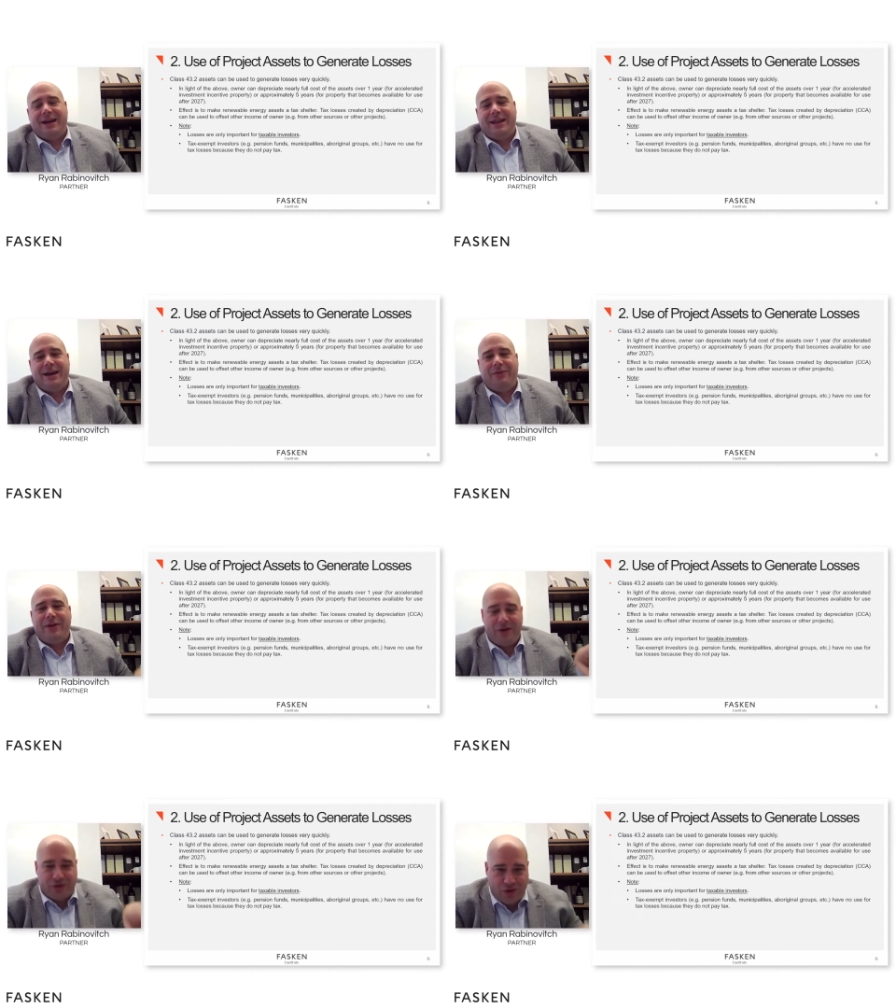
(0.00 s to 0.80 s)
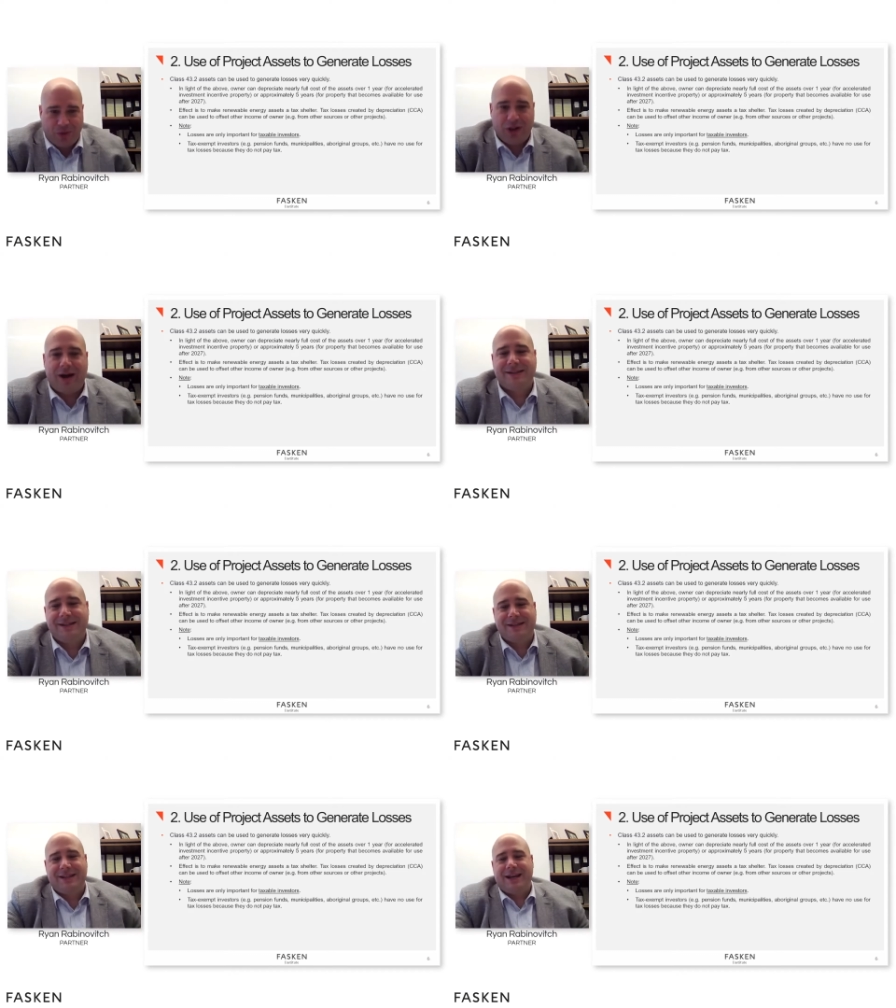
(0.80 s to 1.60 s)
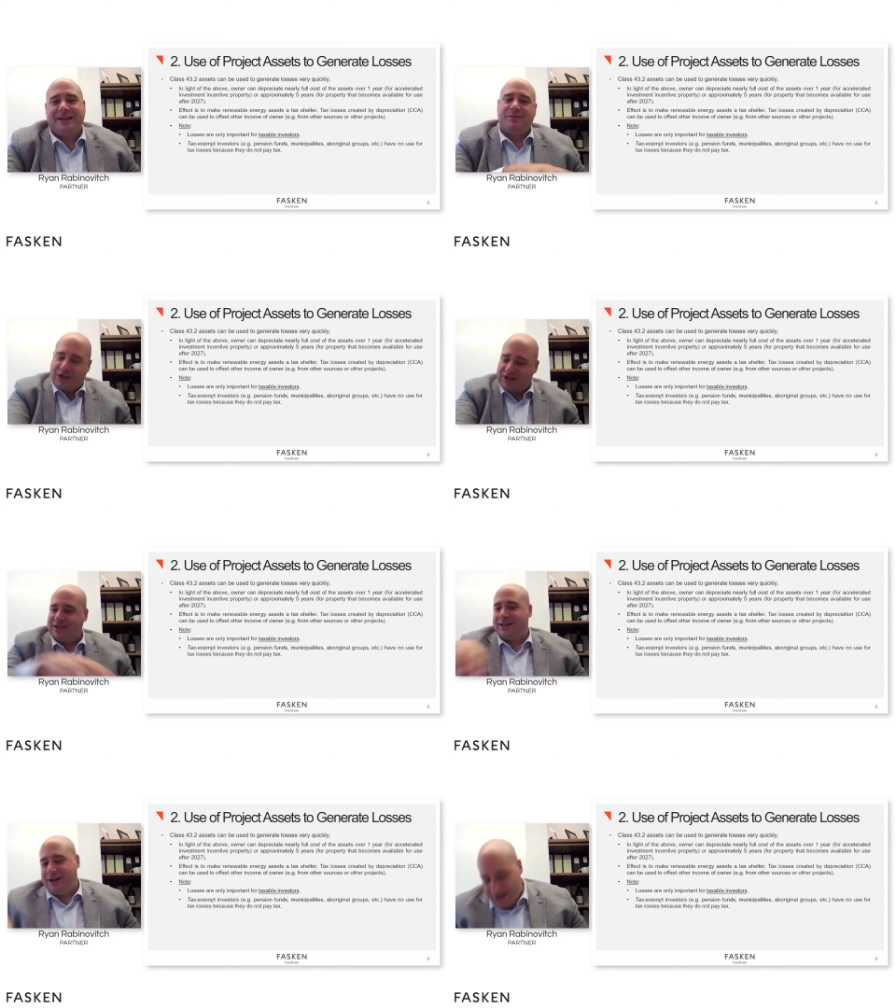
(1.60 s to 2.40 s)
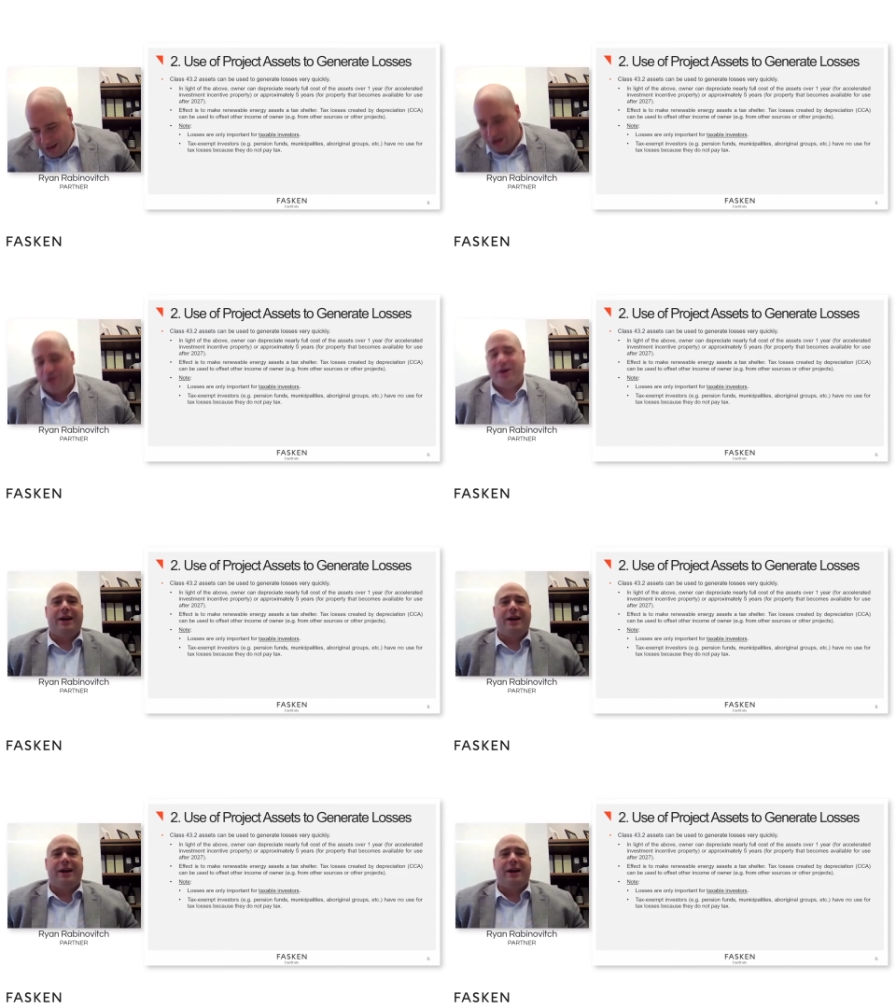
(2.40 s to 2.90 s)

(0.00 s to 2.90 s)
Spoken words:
And then when there's no more losses in the next project, they create